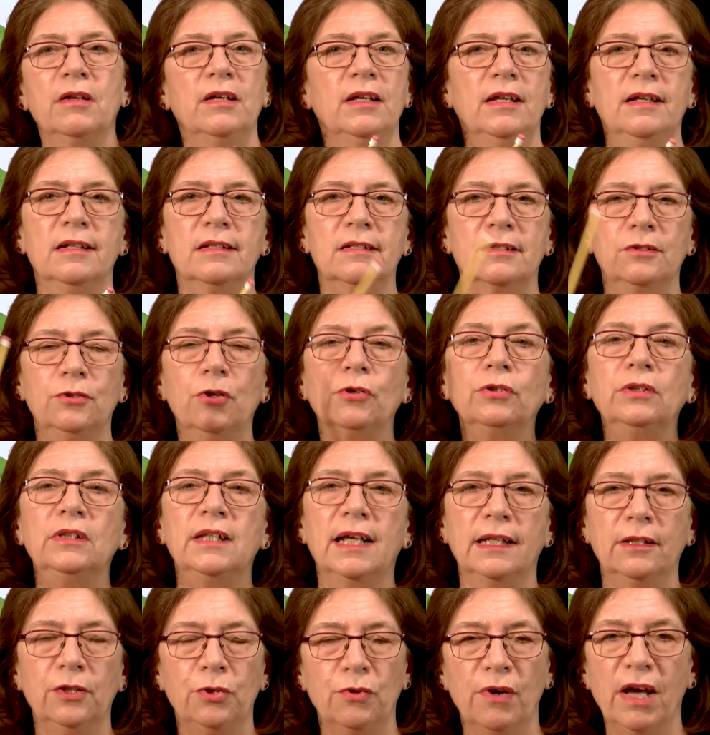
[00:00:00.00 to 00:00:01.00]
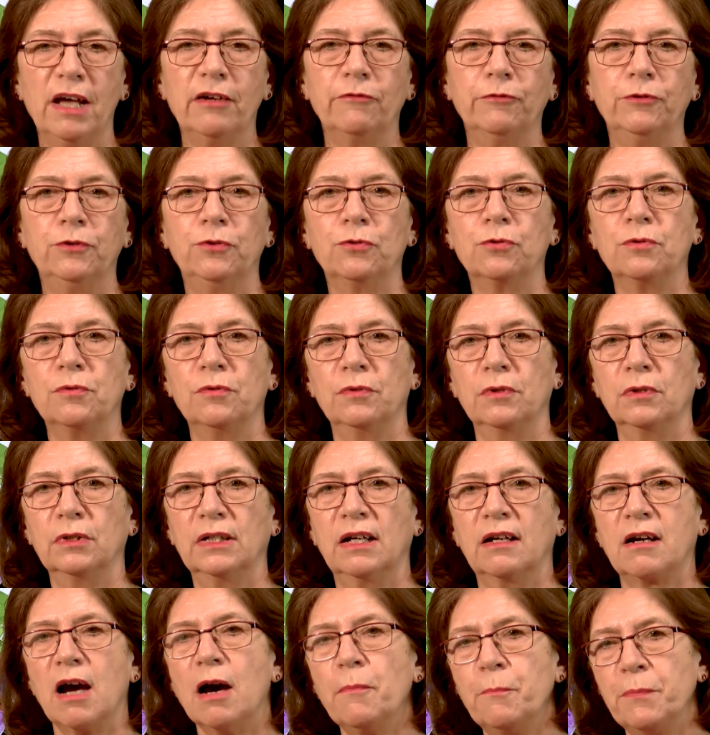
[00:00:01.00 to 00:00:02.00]
It's not that you have to
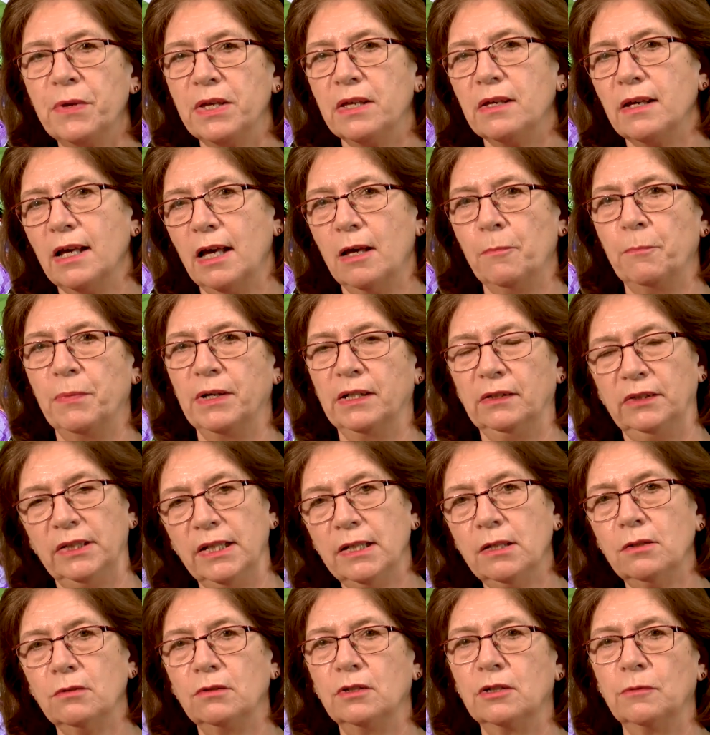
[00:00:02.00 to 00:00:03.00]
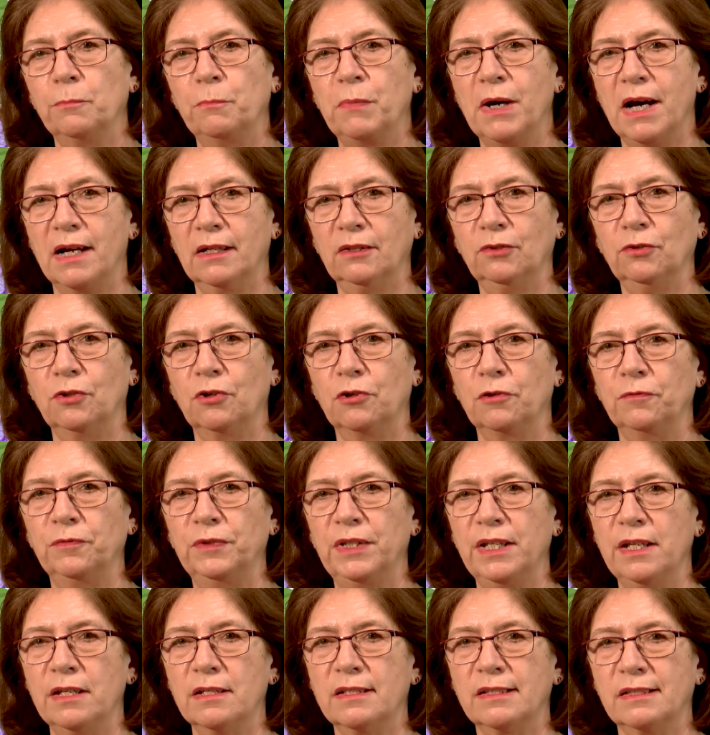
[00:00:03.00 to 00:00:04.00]
copy a particular part of
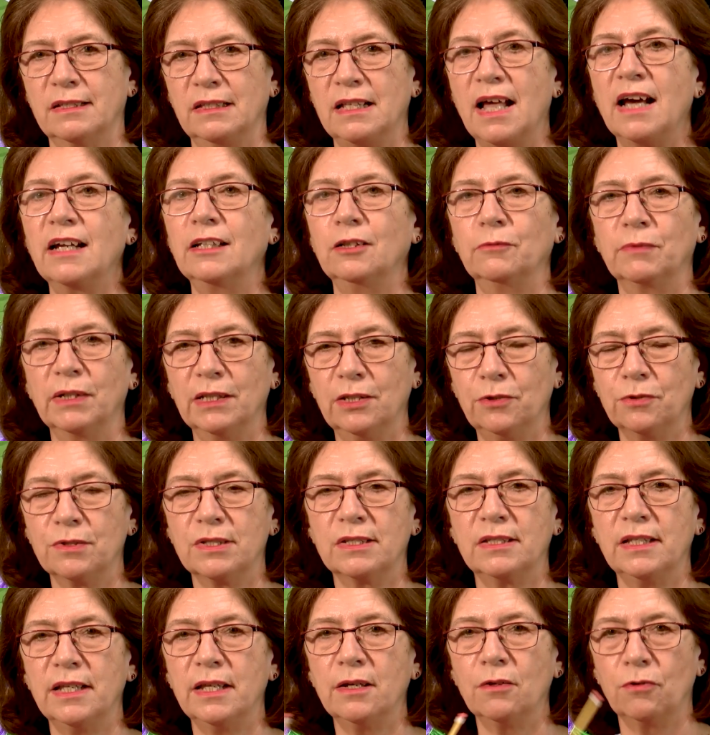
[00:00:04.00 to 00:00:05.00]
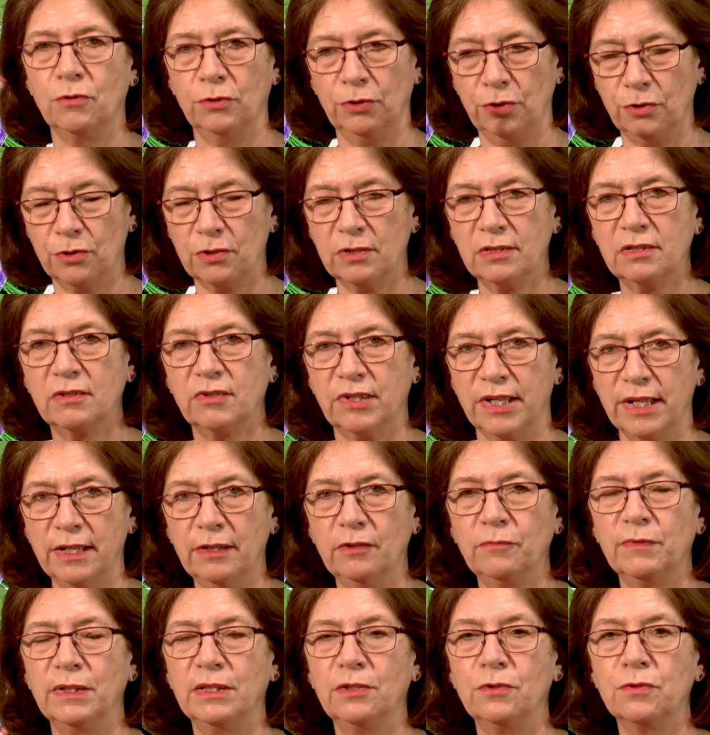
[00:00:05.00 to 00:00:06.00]
the slide what you see on your
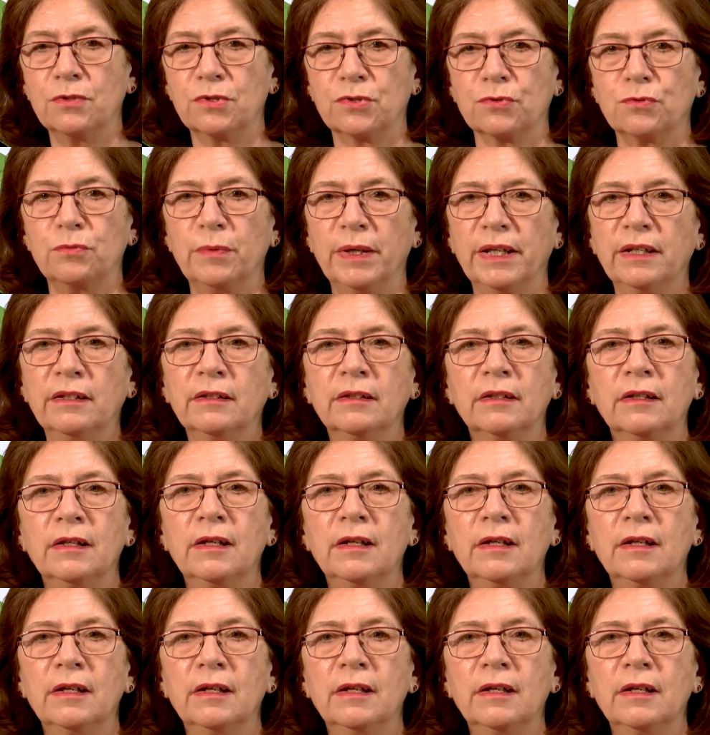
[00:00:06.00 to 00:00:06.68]
screen when you zoom in.